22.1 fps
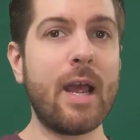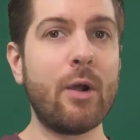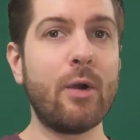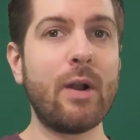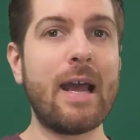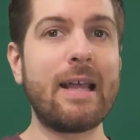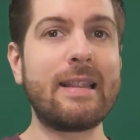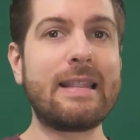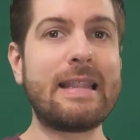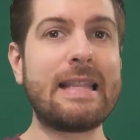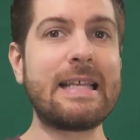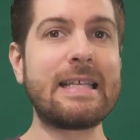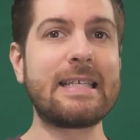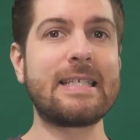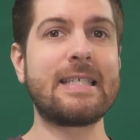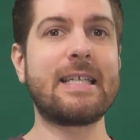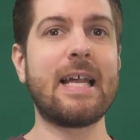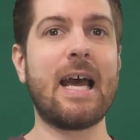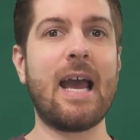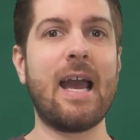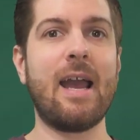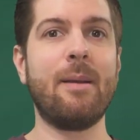out at this
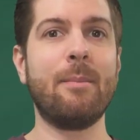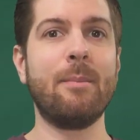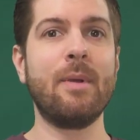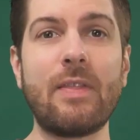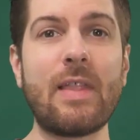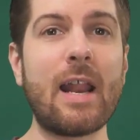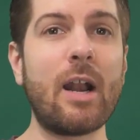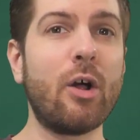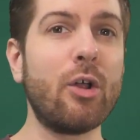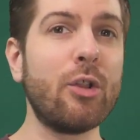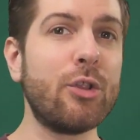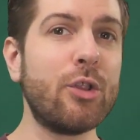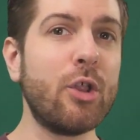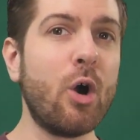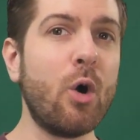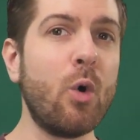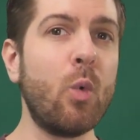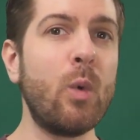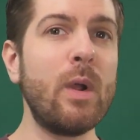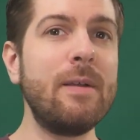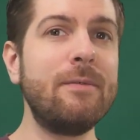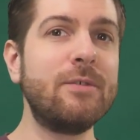time that although
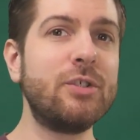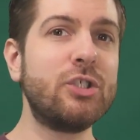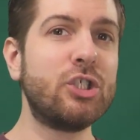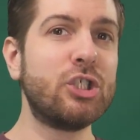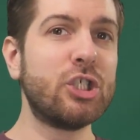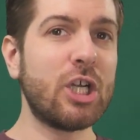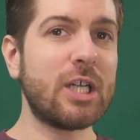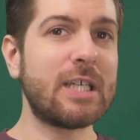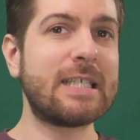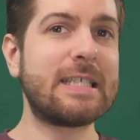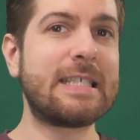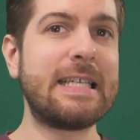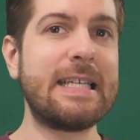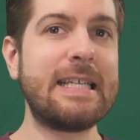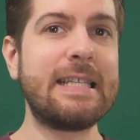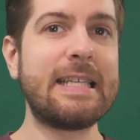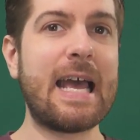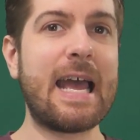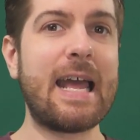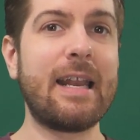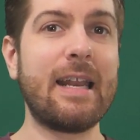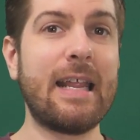we've just seen
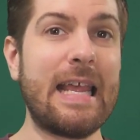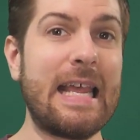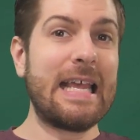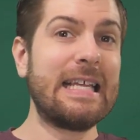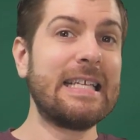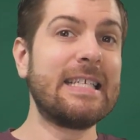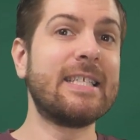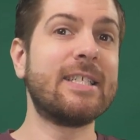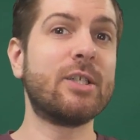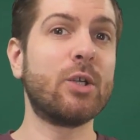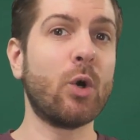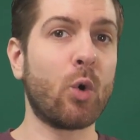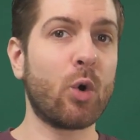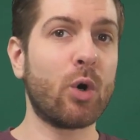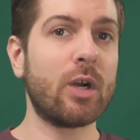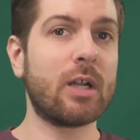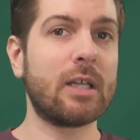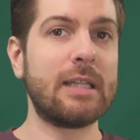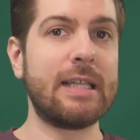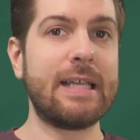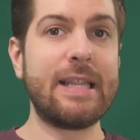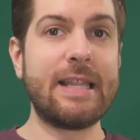that
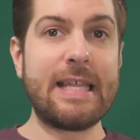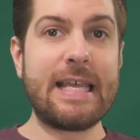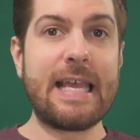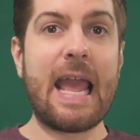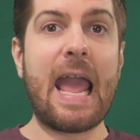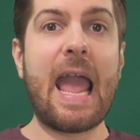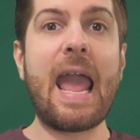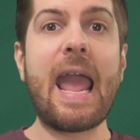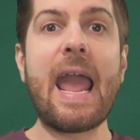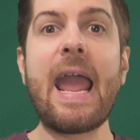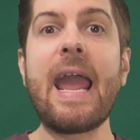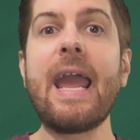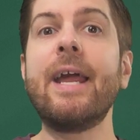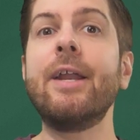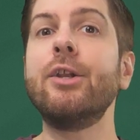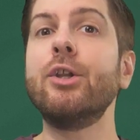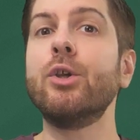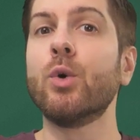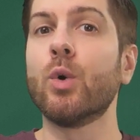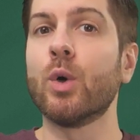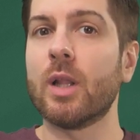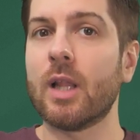historically the
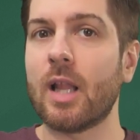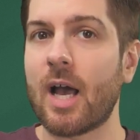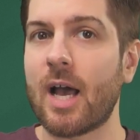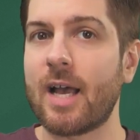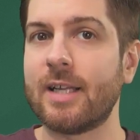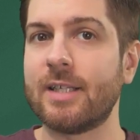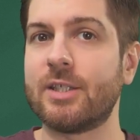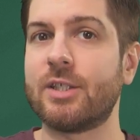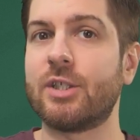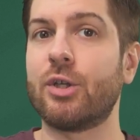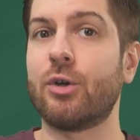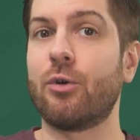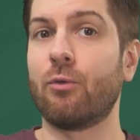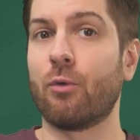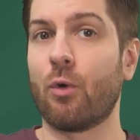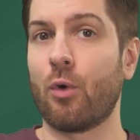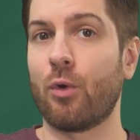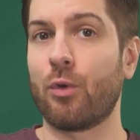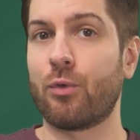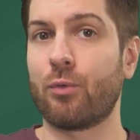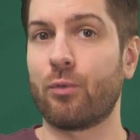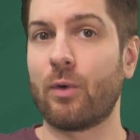annualized
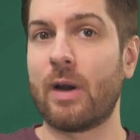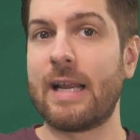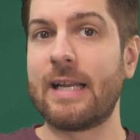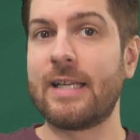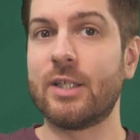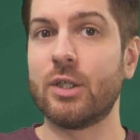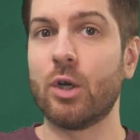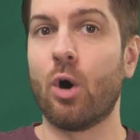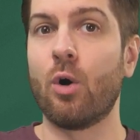growth rates